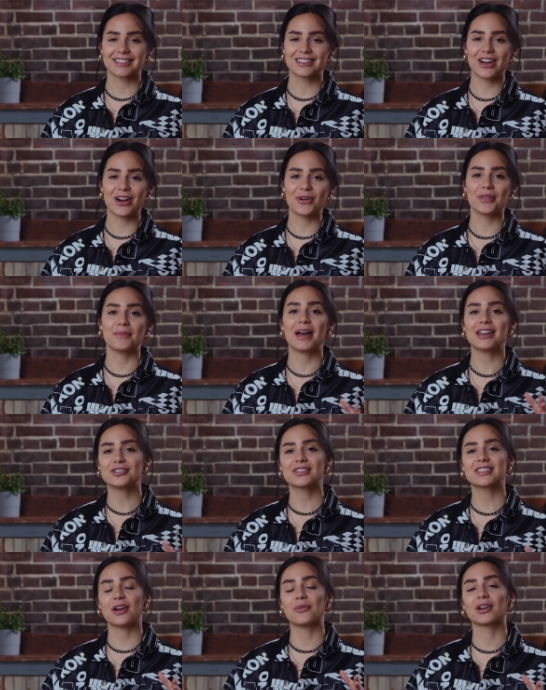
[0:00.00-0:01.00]
So the
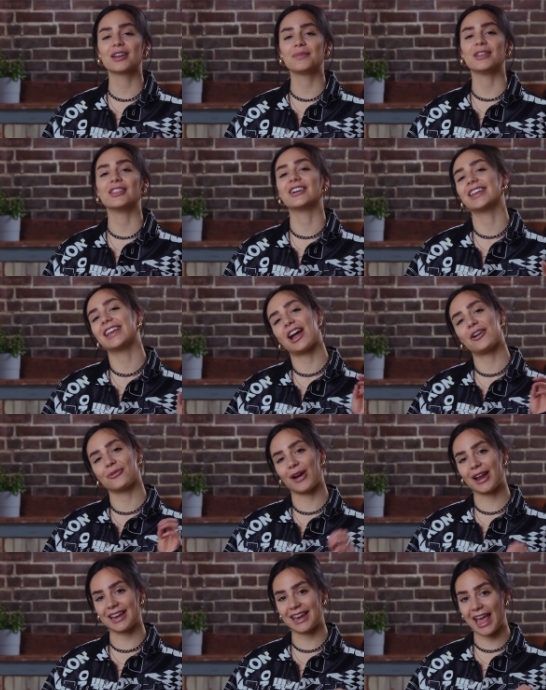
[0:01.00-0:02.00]
metrics that we're going to be looking at
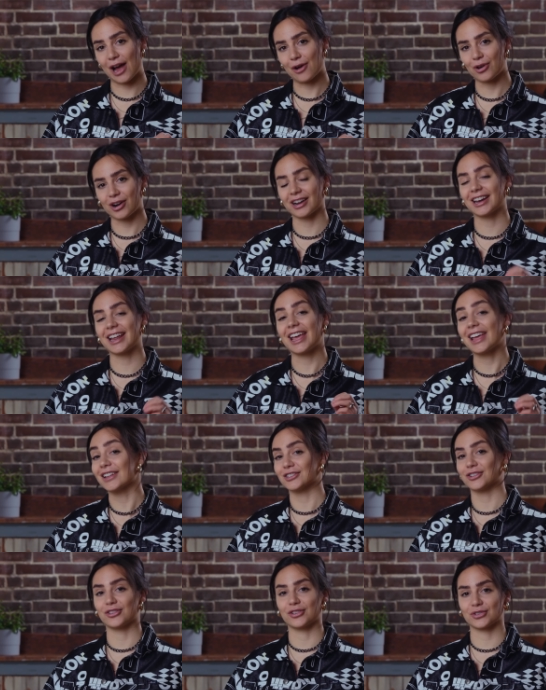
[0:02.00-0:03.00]
right now are going to
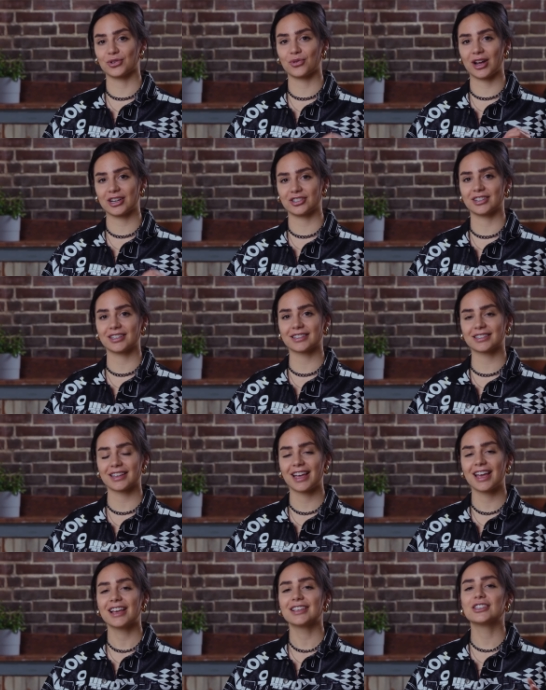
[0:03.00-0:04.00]
answer those questions.
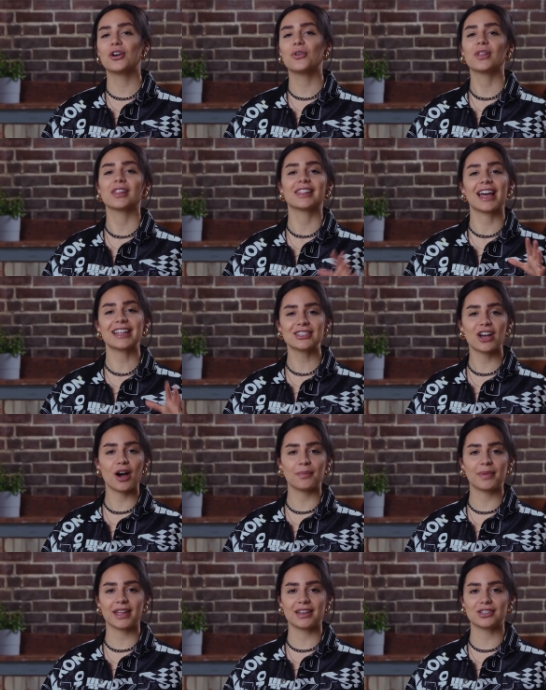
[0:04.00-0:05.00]
So let's
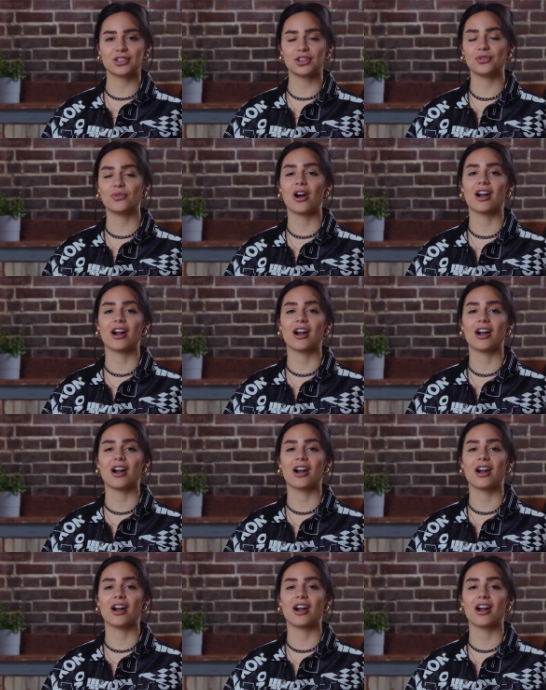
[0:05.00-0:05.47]
hop into